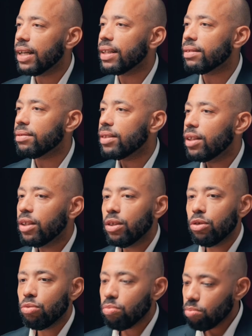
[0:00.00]
and
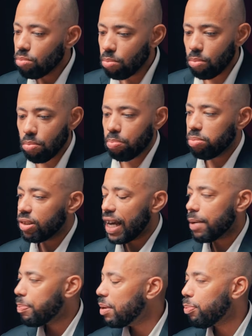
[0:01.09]

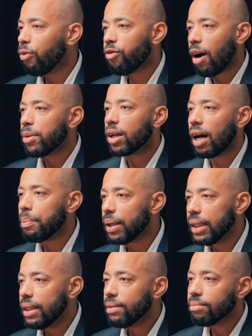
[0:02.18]
take people from the
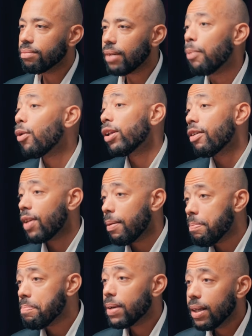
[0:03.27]
company. I'm one of
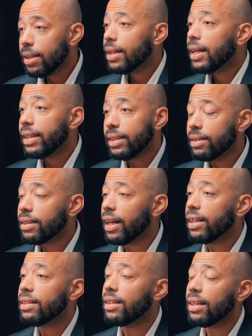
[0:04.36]
them, and
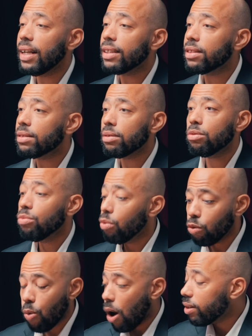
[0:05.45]
let's
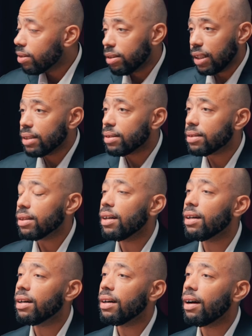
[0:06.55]
run this
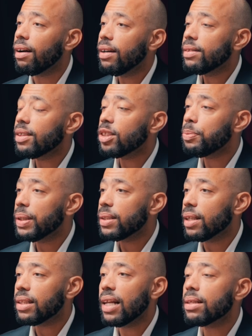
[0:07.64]

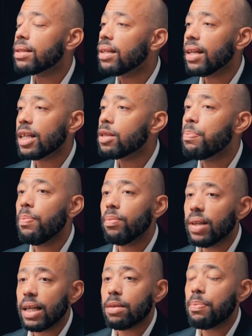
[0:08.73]
business.
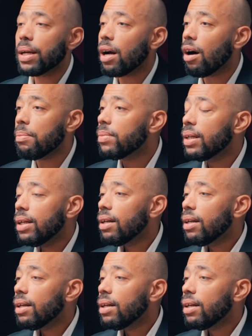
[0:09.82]
Let's become